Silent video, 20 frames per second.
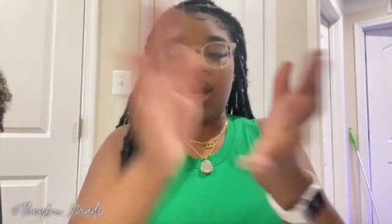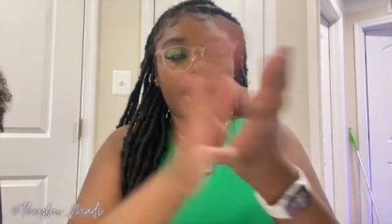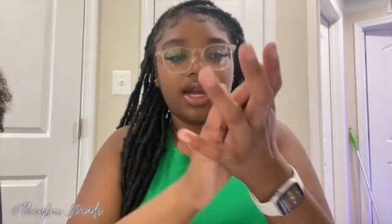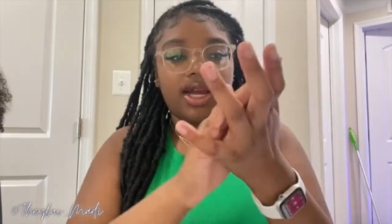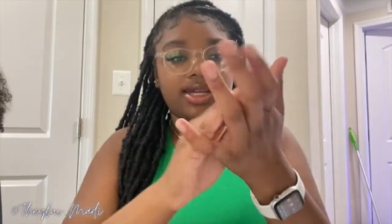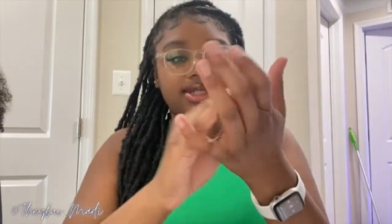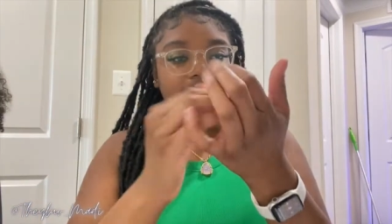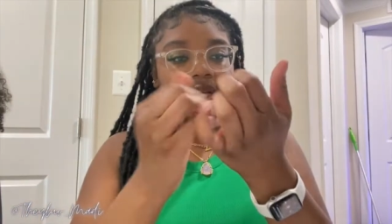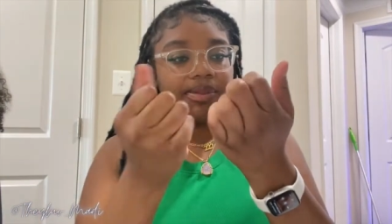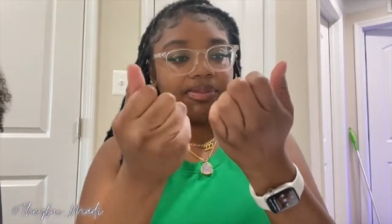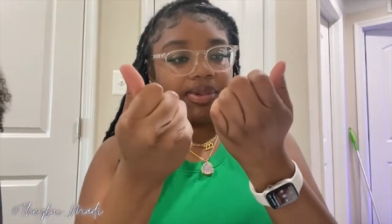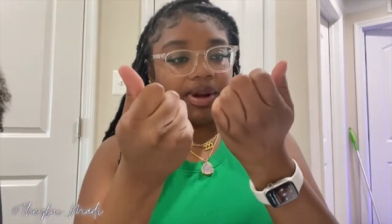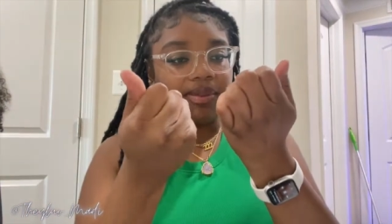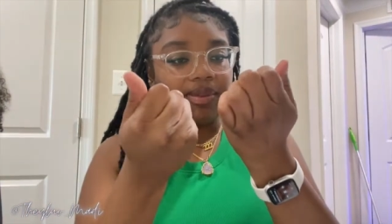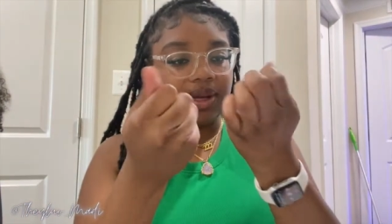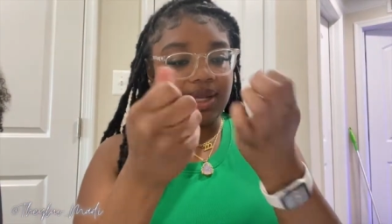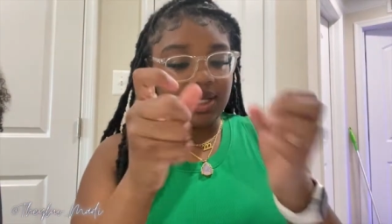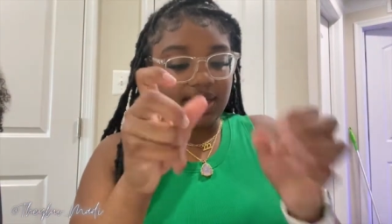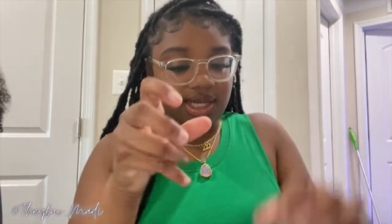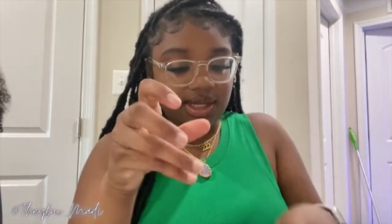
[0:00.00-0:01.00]
right, so I prep
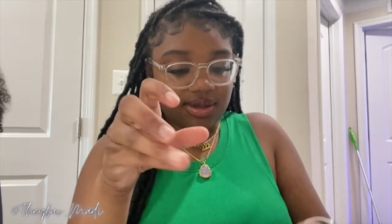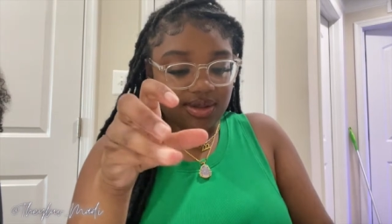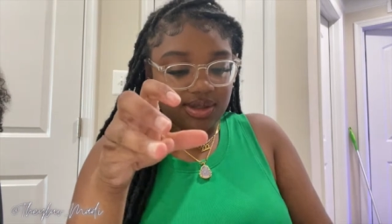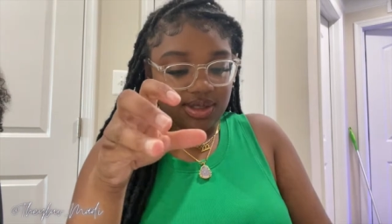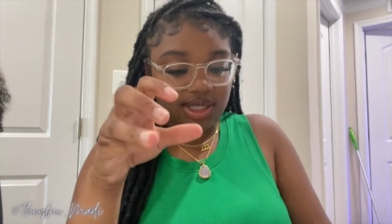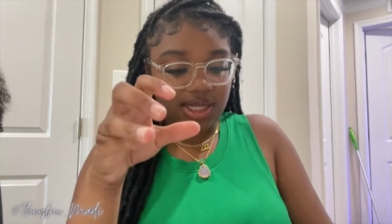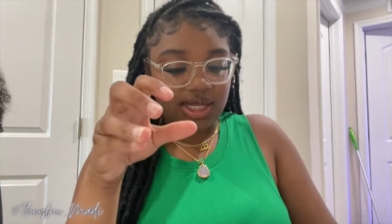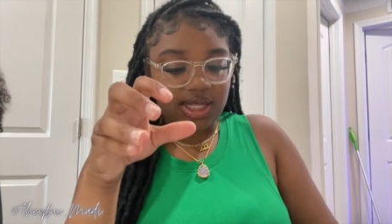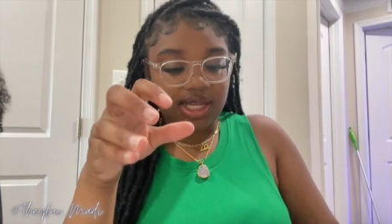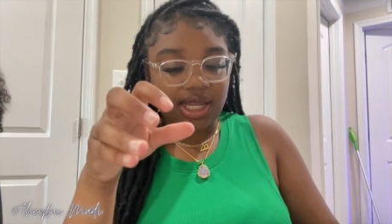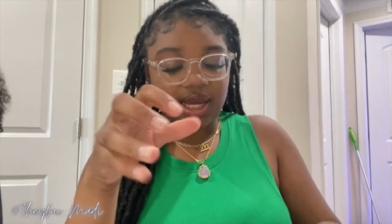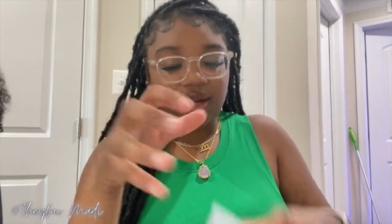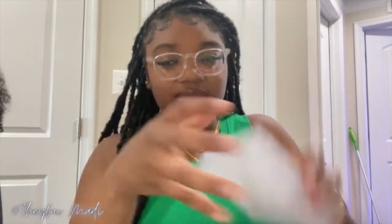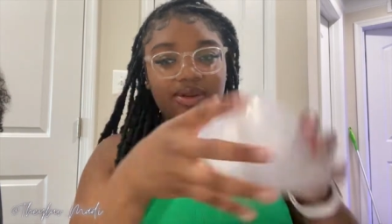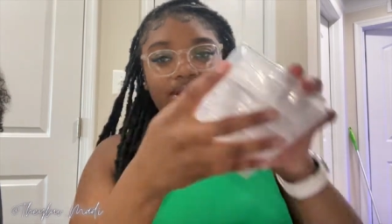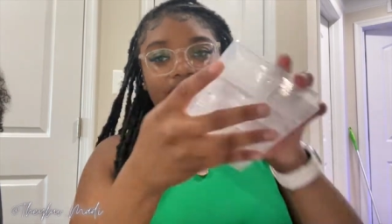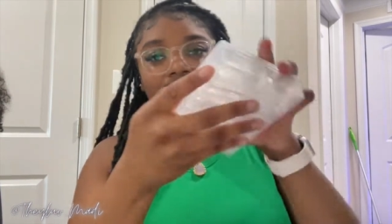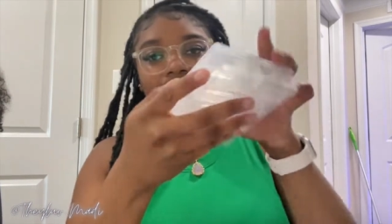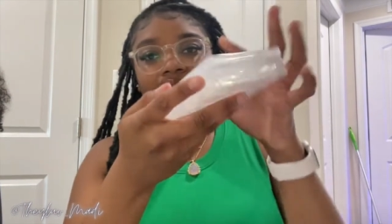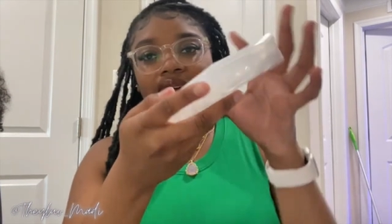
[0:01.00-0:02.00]
my nails, and now
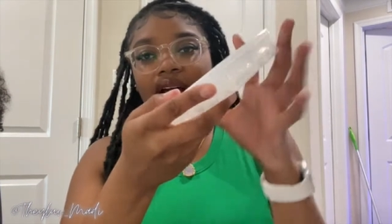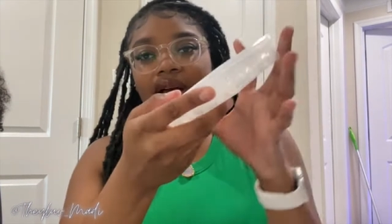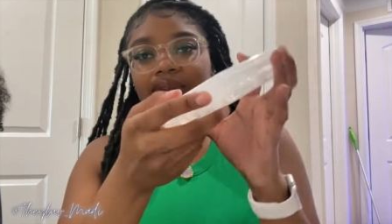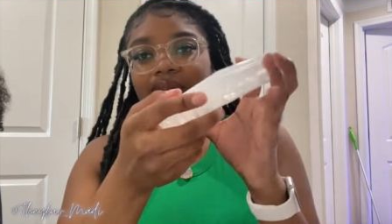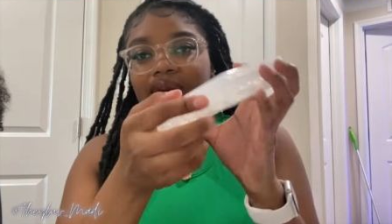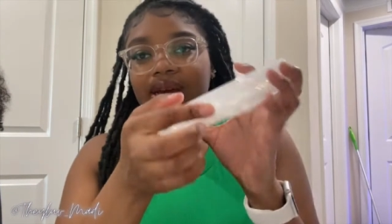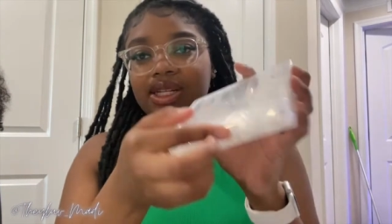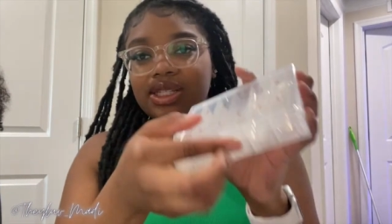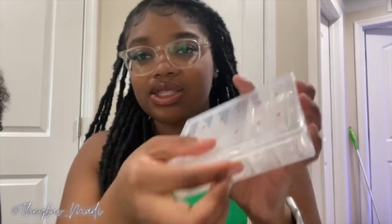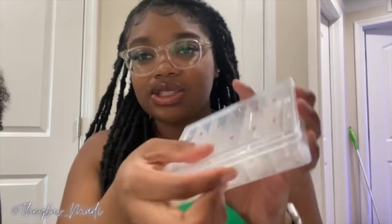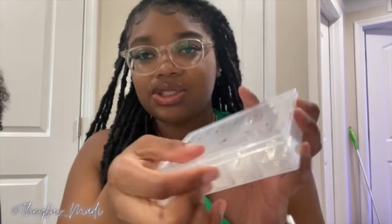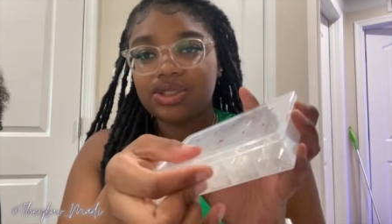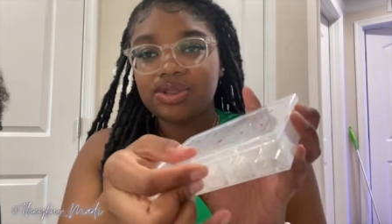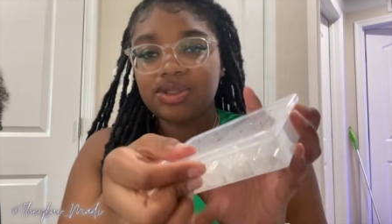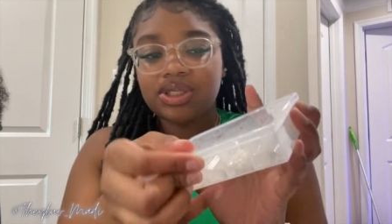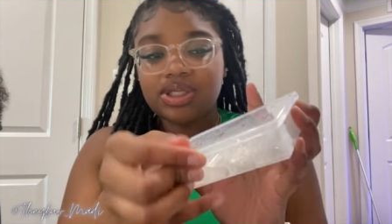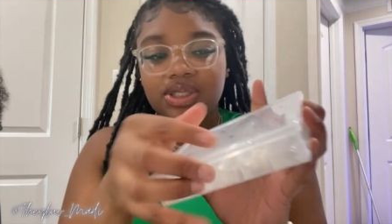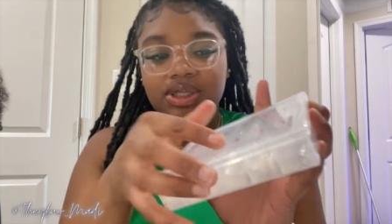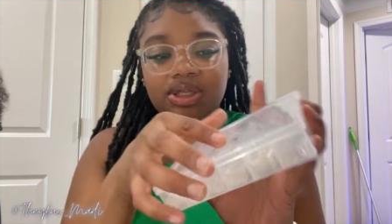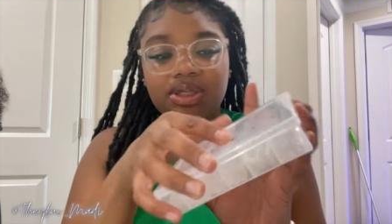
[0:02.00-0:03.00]
I'm about to glue
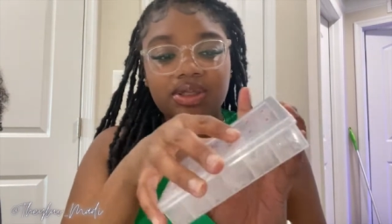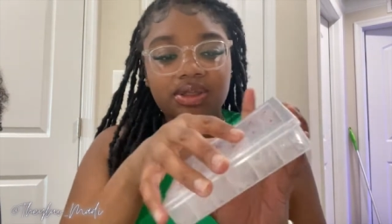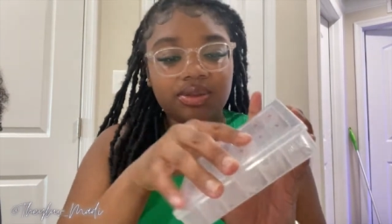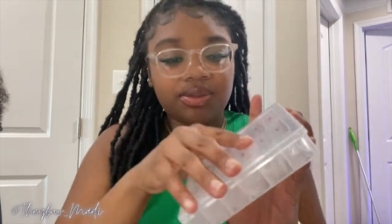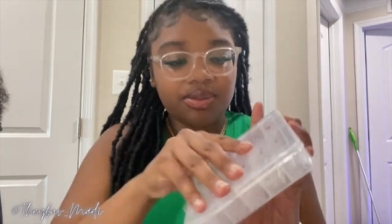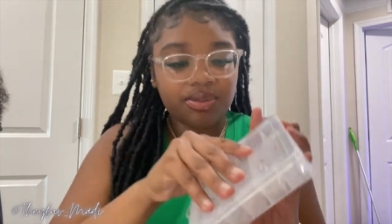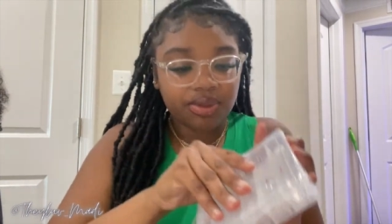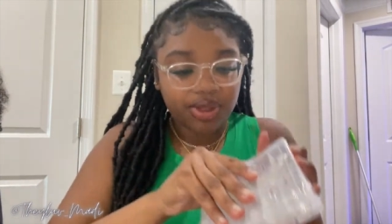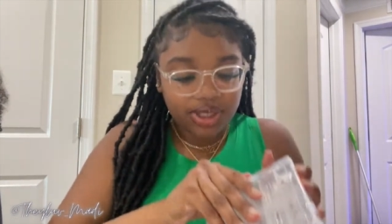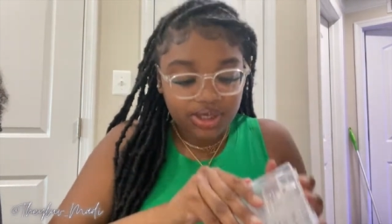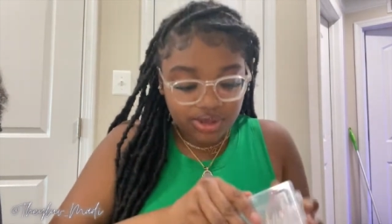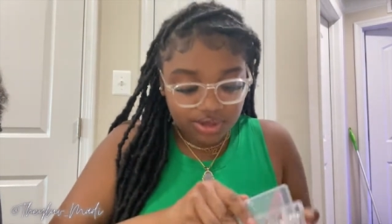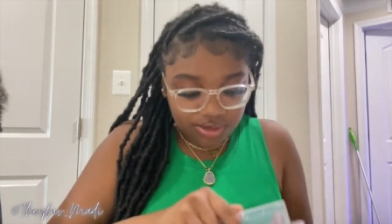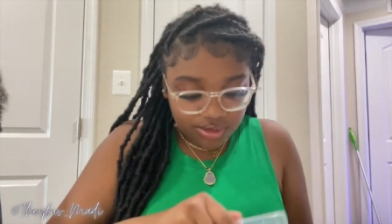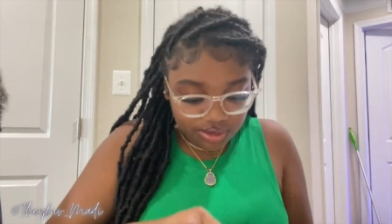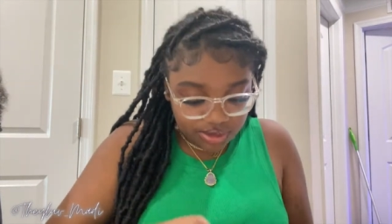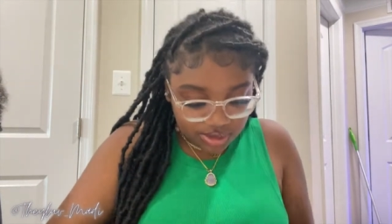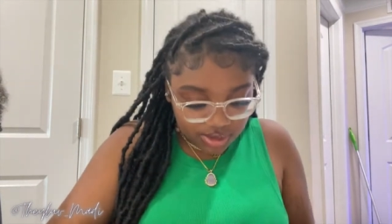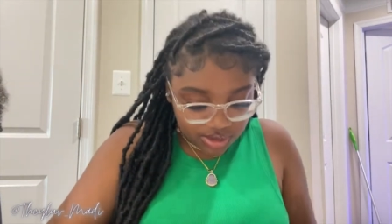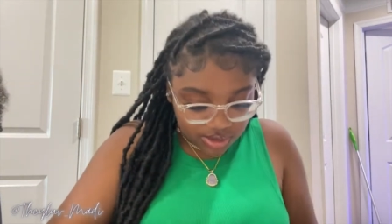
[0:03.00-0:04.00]
the
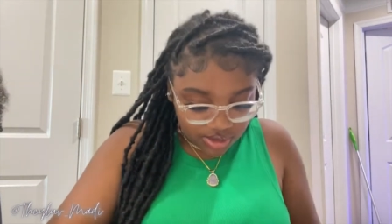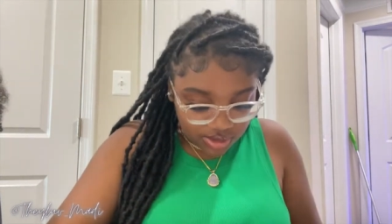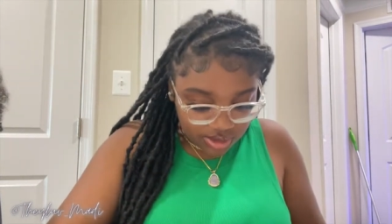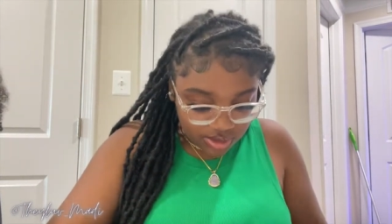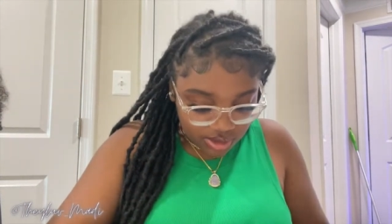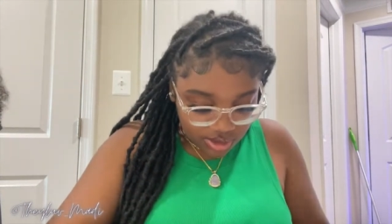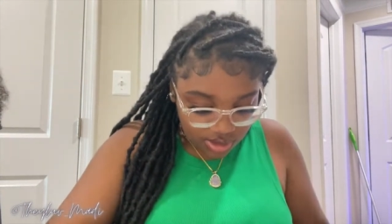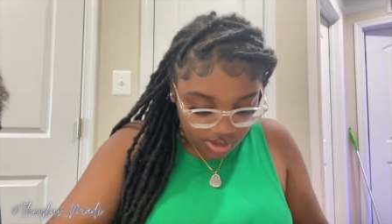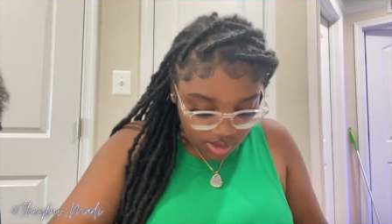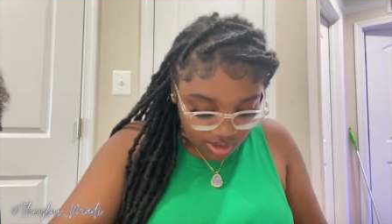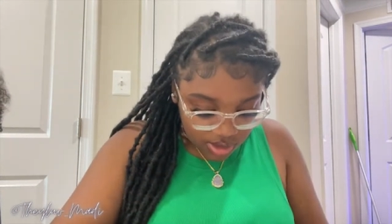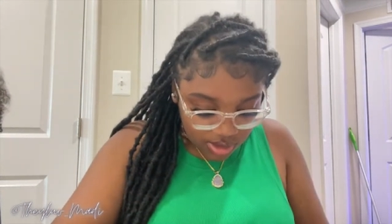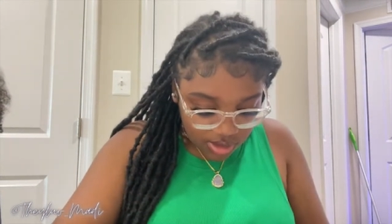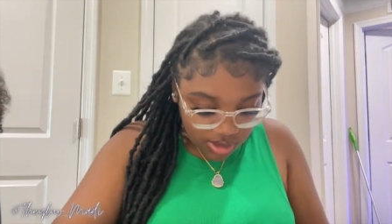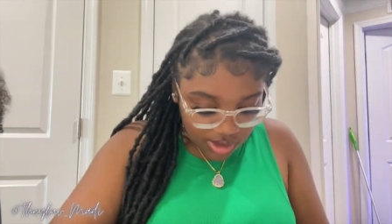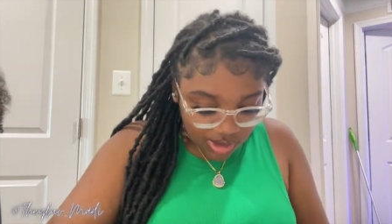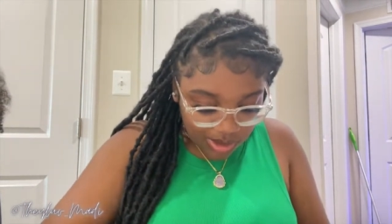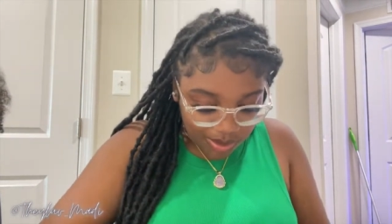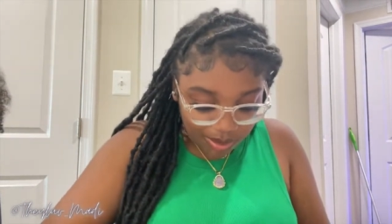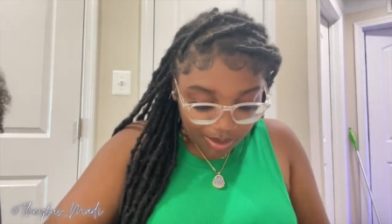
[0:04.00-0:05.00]
press-ons.
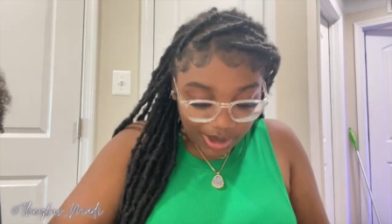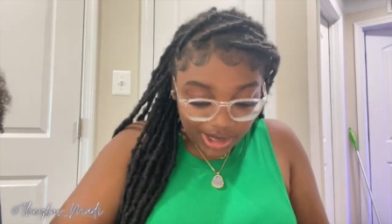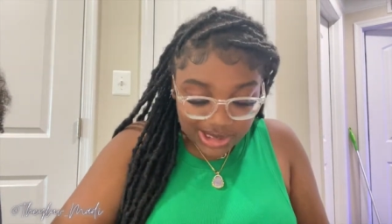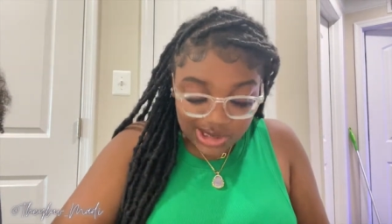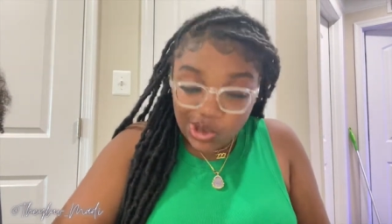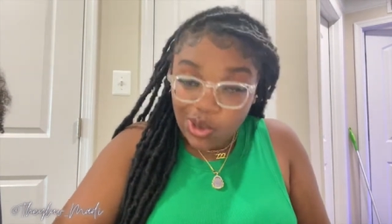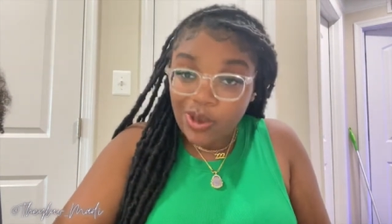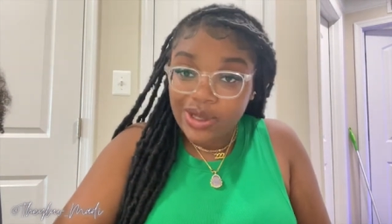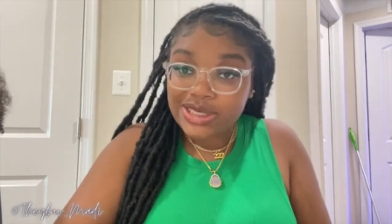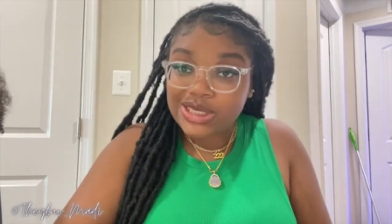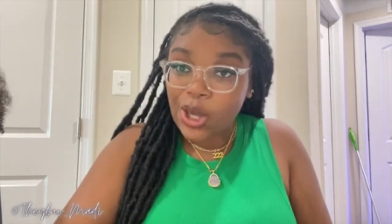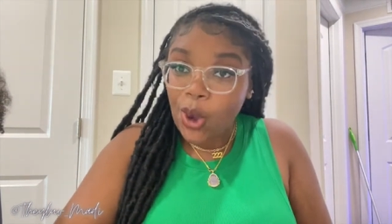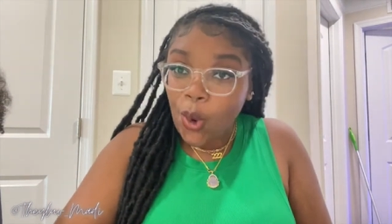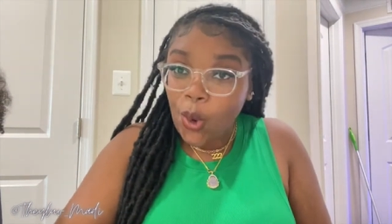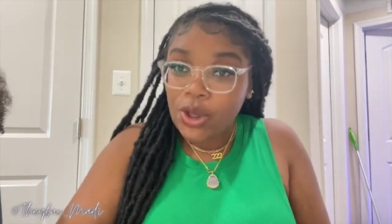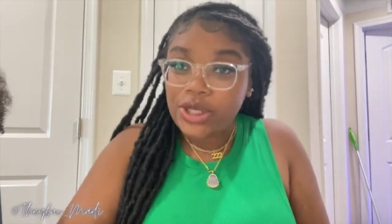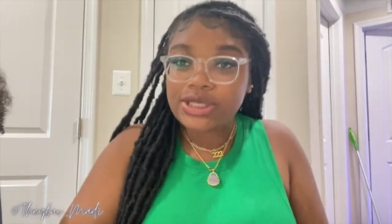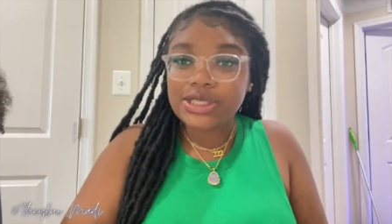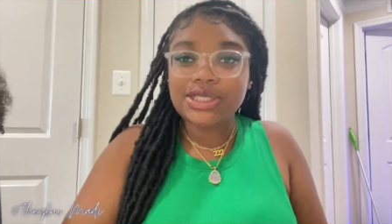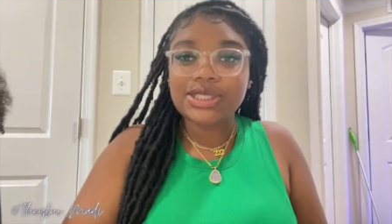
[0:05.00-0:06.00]
Press-ons,
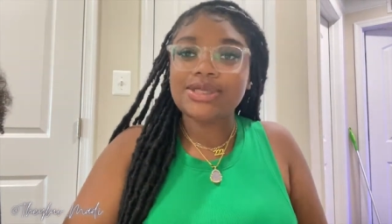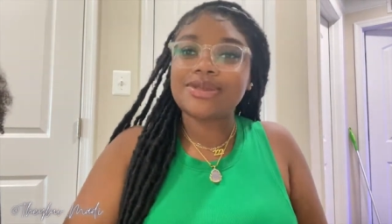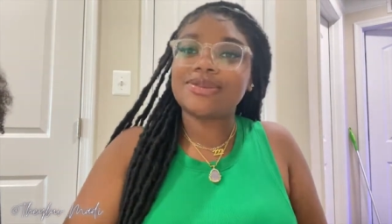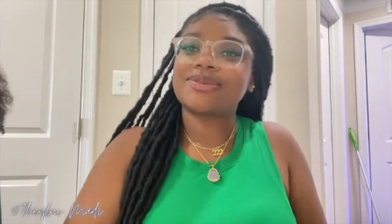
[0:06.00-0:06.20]
ons.